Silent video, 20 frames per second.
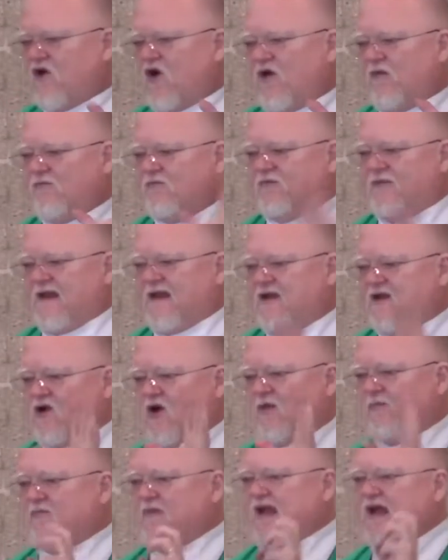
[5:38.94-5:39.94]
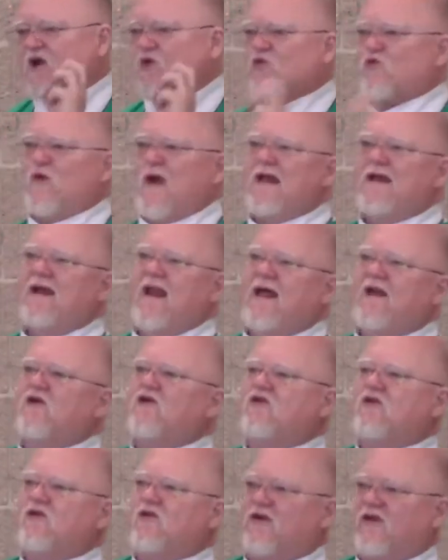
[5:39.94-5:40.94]
called being a red
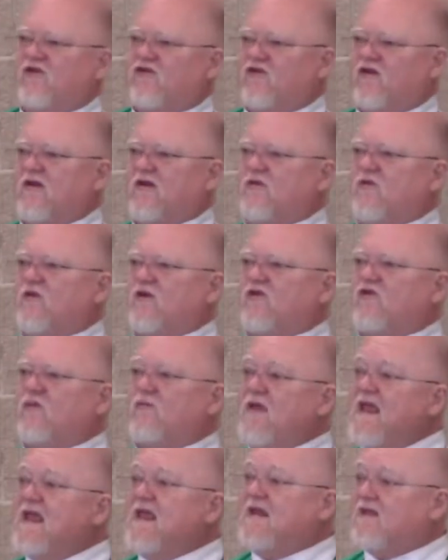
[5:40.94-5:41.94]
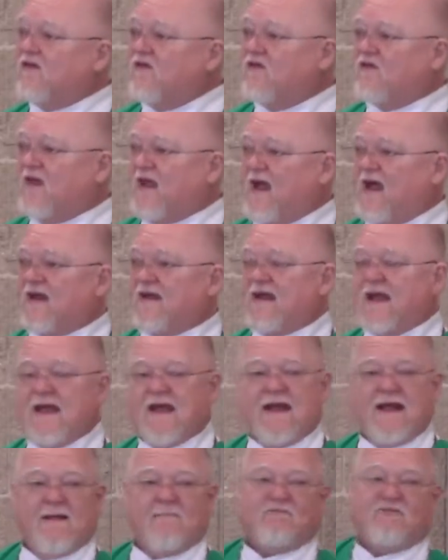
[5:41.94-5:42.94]
letter Christian, which means that,
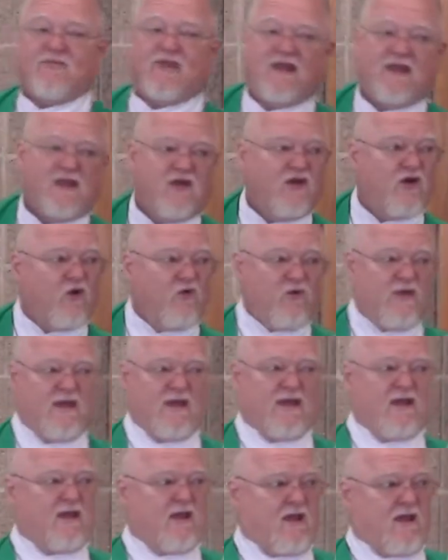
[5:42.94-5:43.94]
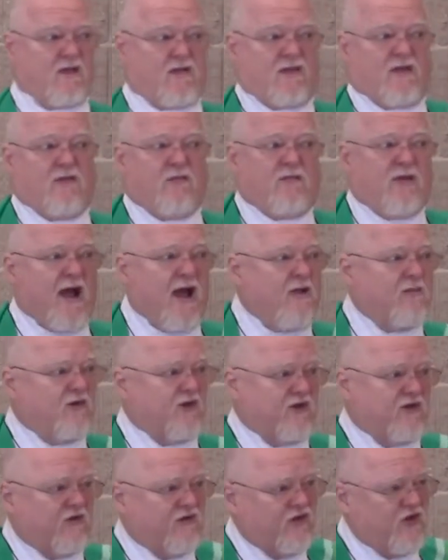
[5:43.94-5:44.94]
you know, the
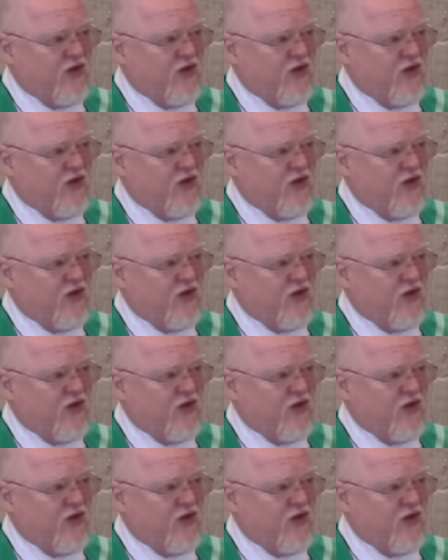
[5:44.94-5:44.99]
Bible is